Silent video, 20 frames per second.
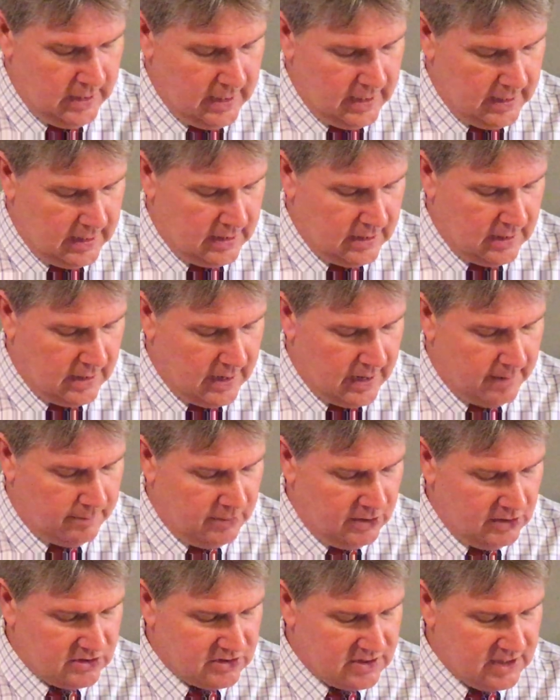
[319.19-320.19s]
And I
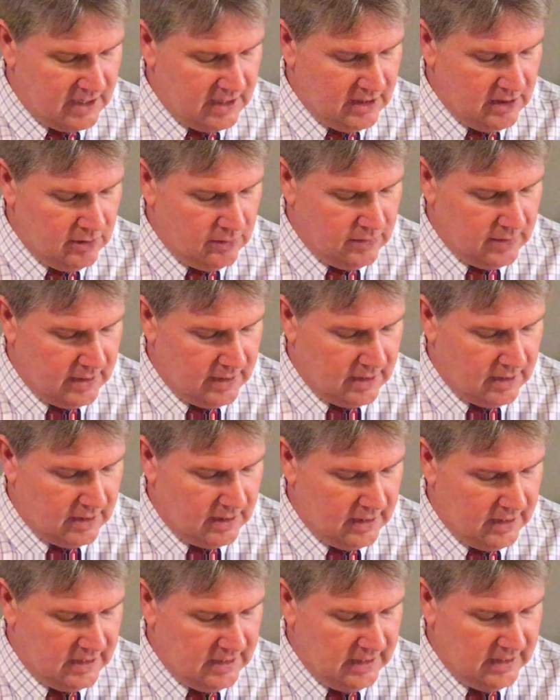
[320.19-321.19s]
must tell you
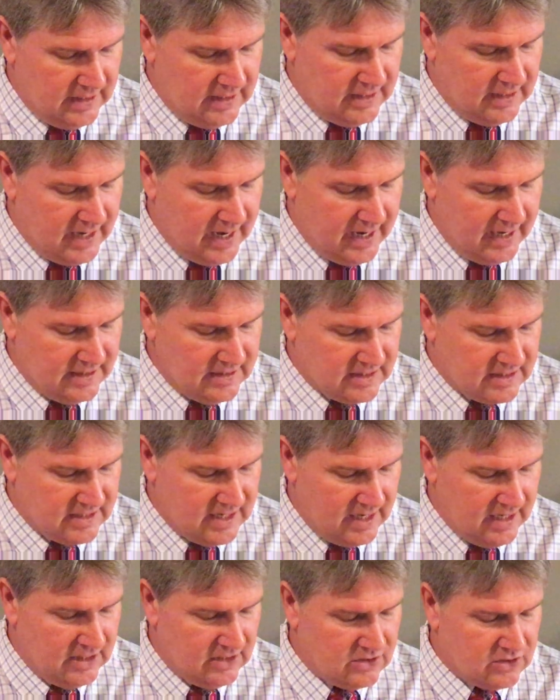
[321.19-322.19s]
that it needed 9
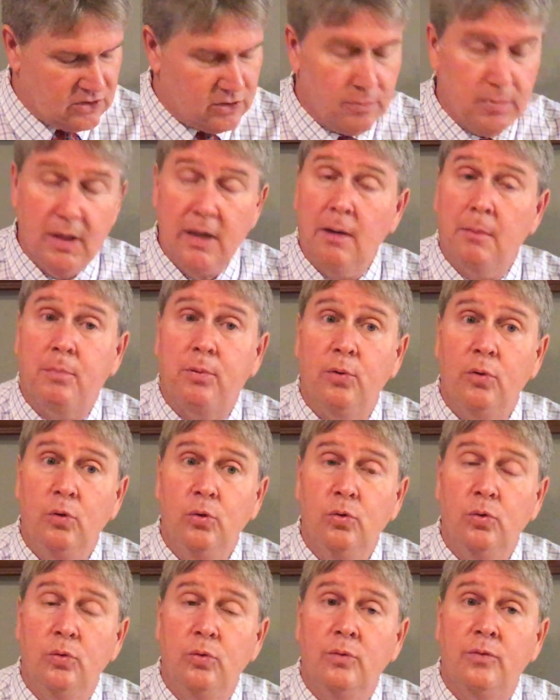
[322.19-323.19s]
states to be
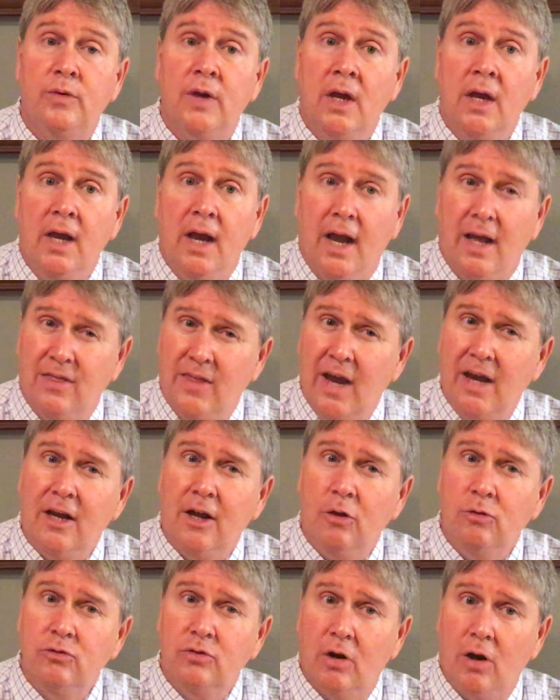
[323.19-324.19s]
approved. And that
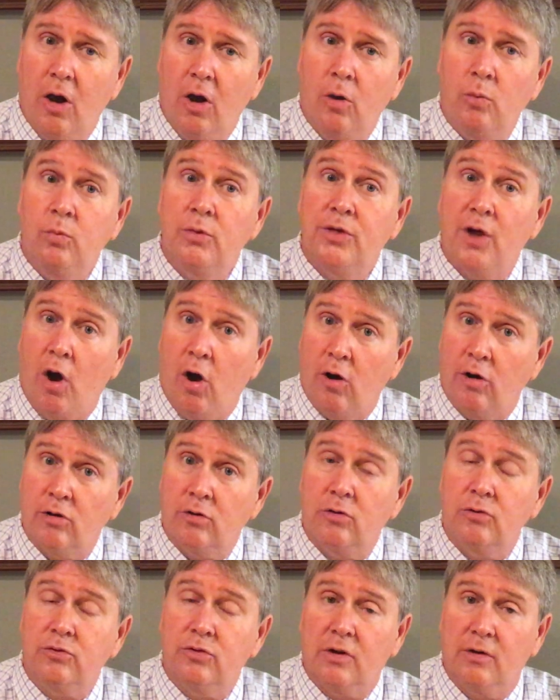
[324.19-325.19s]
goes along with the
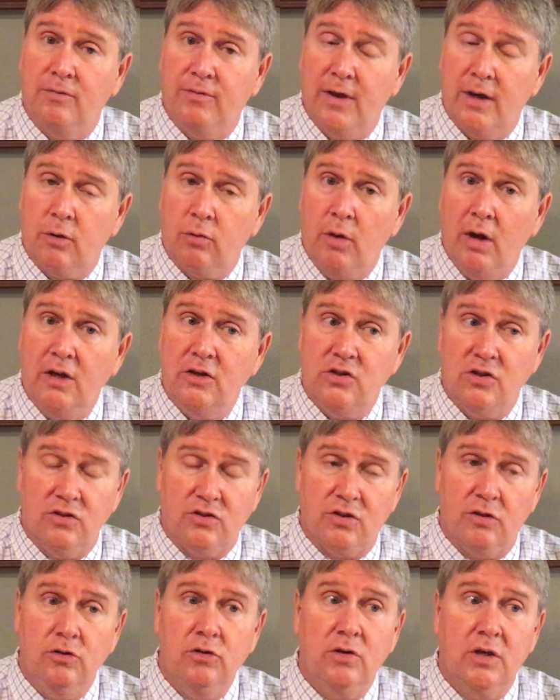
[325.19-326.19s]
Articles of Confederation.
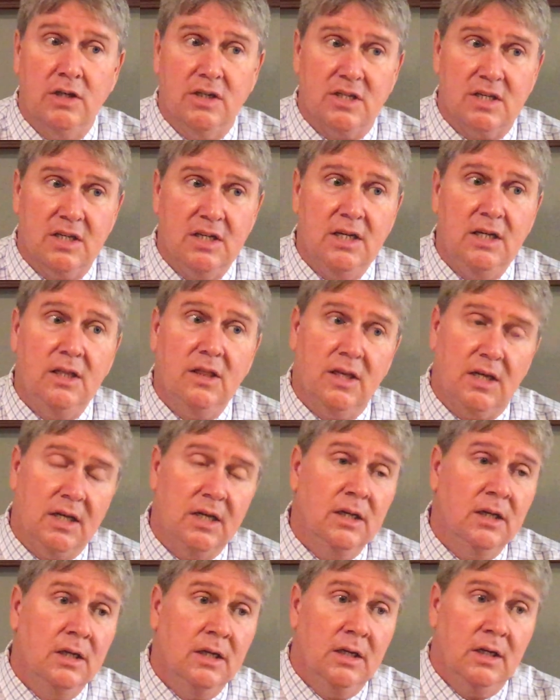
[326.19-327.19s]
So you can
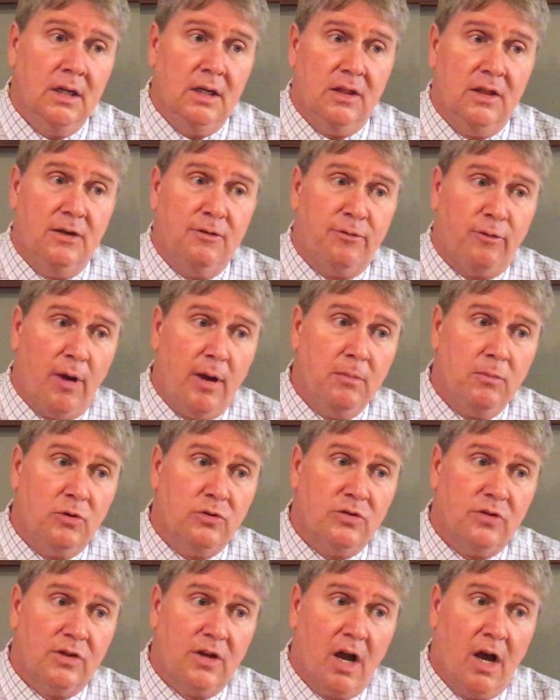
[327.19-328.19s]
see the
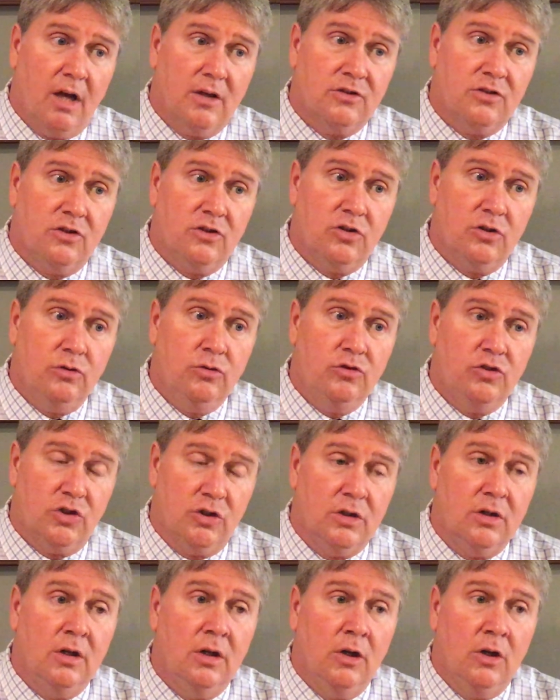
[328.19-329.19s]
framers of the
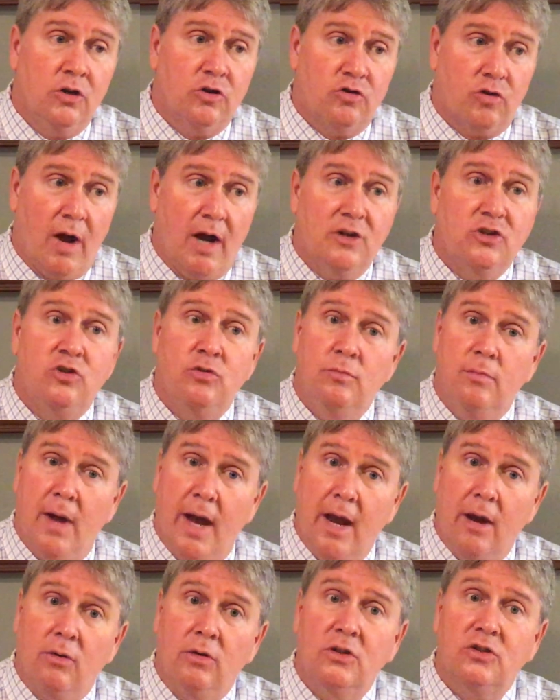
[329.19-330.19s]
Constitution tried to
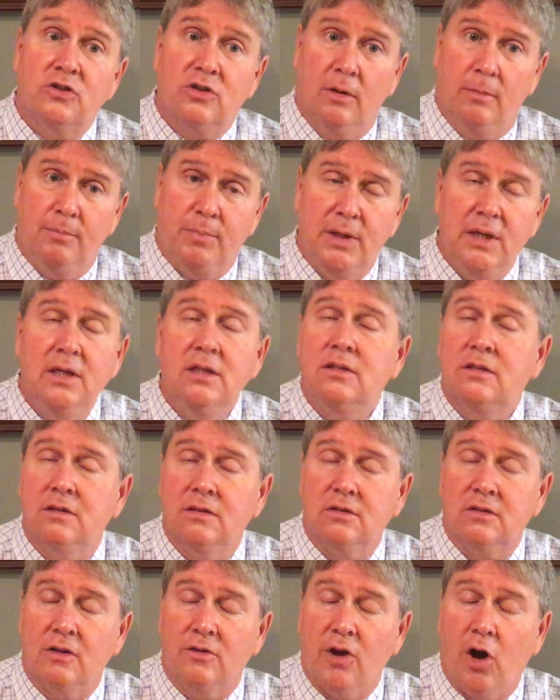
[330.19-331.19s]
marry some
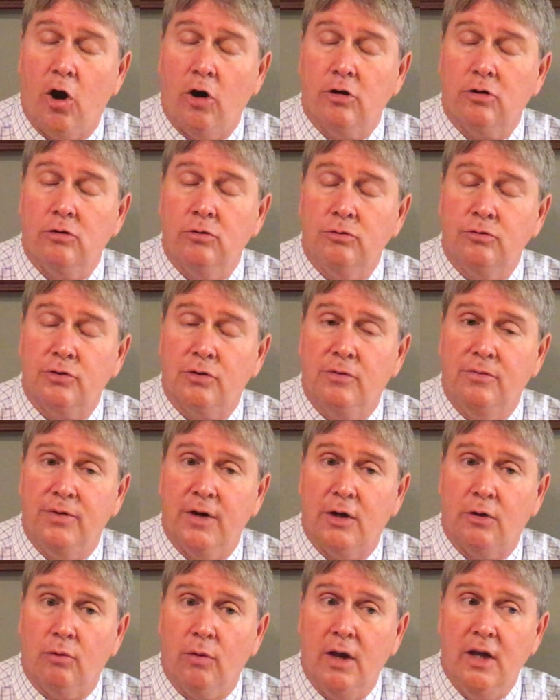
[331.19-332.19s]
pieces of the Articles of
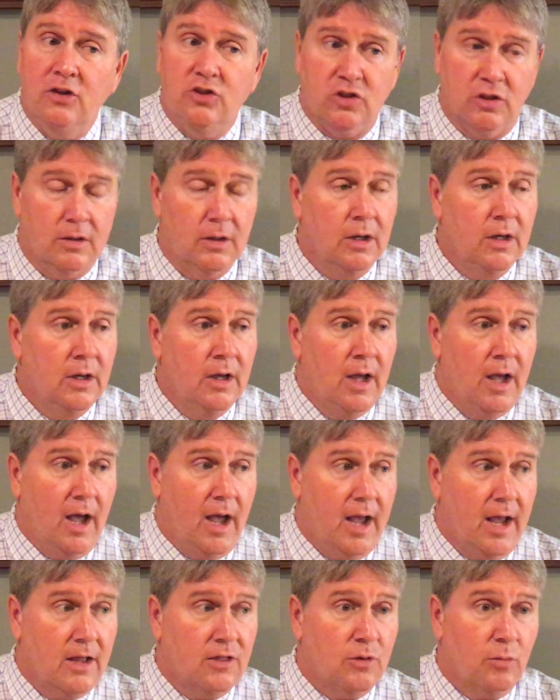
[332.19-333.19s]
Confederation
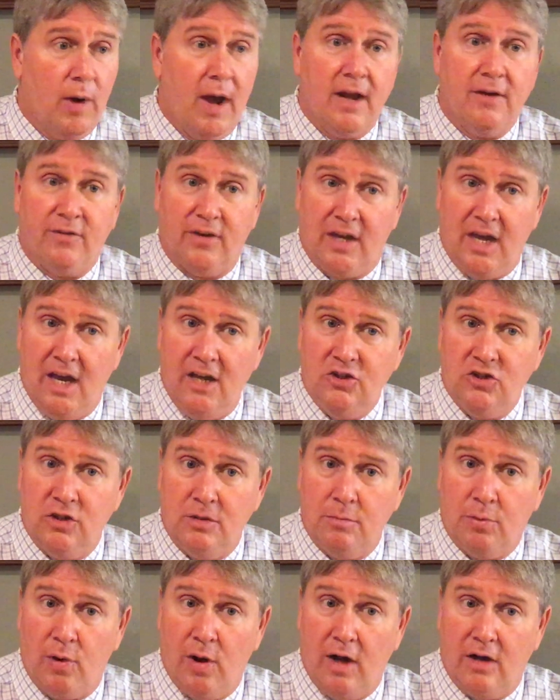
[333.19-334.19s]
and the
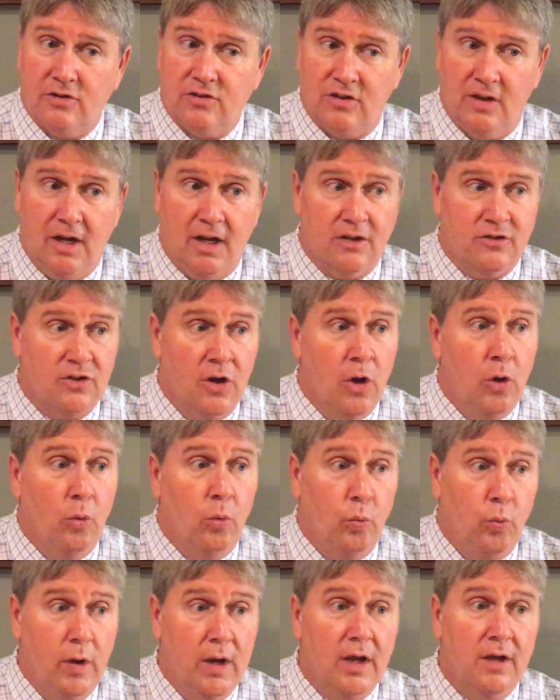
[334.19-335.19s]
ratification process
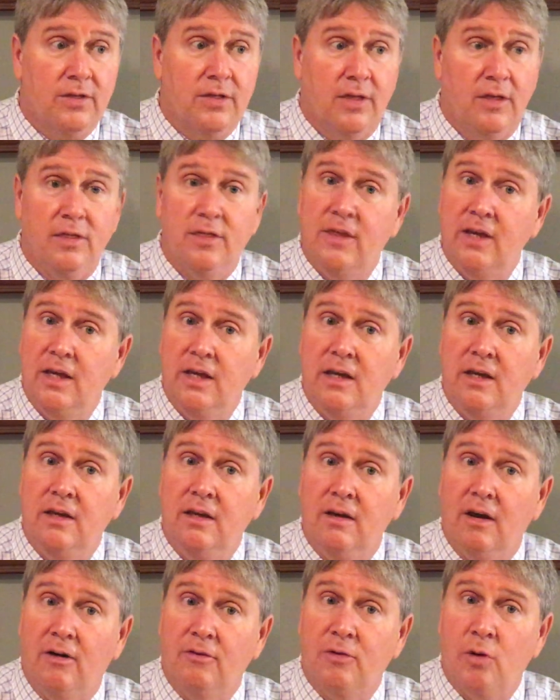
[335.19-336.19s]
with the,
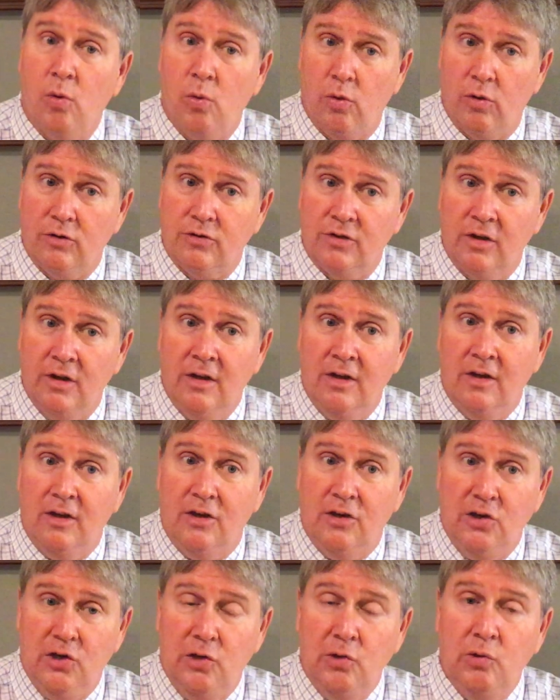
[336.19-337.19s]
of course,
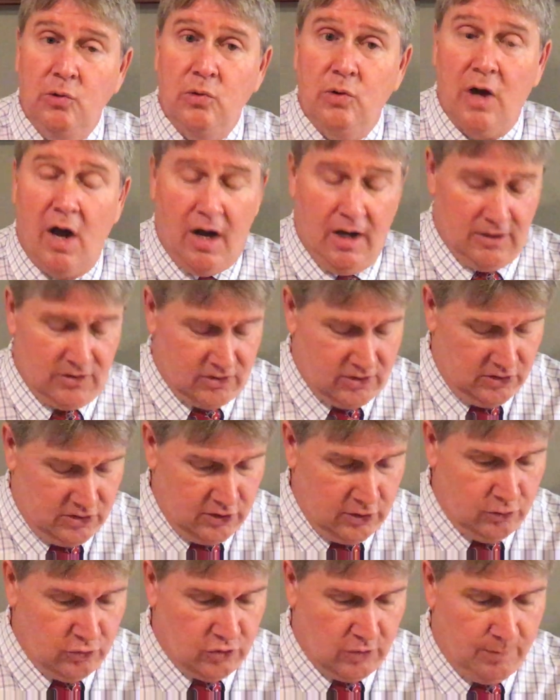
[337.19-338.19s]
new
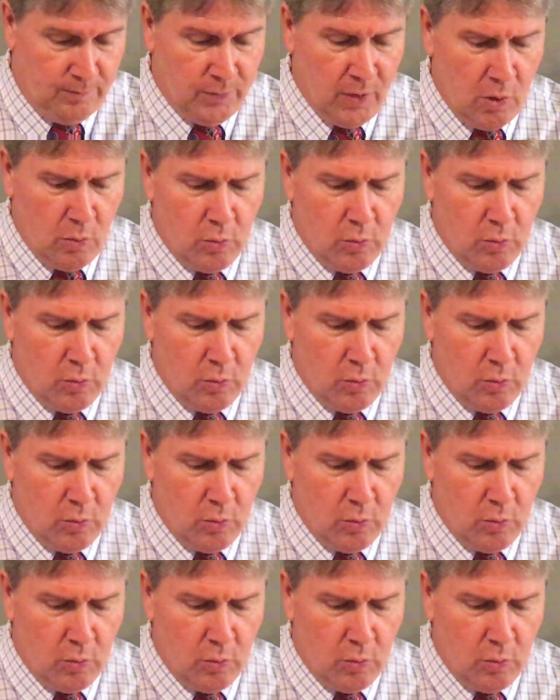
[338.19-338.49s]
Constitution.